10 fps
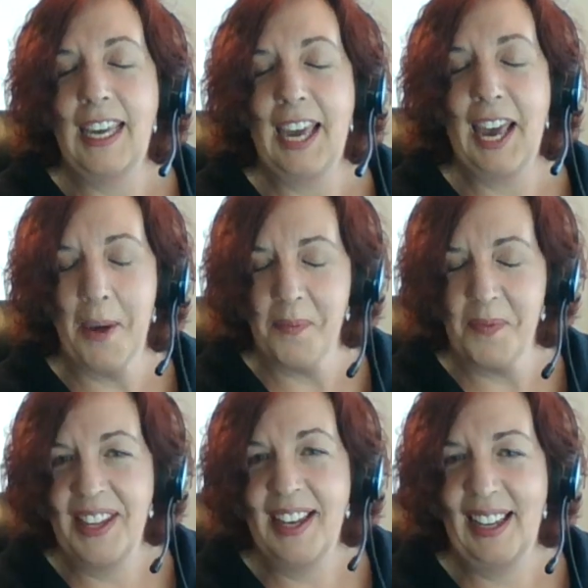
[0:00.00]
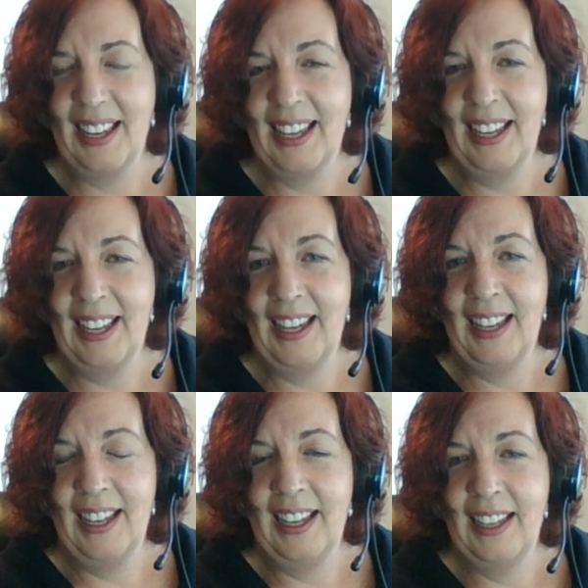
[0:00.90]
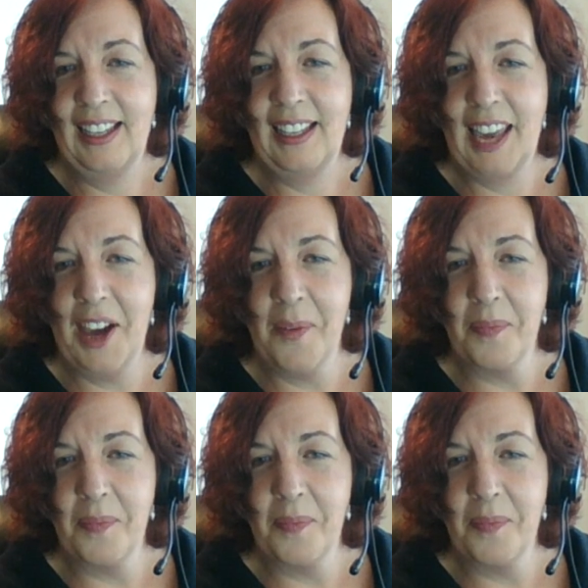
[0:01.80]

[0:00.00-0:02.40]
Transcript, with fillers: In that context, so yeah, maybe you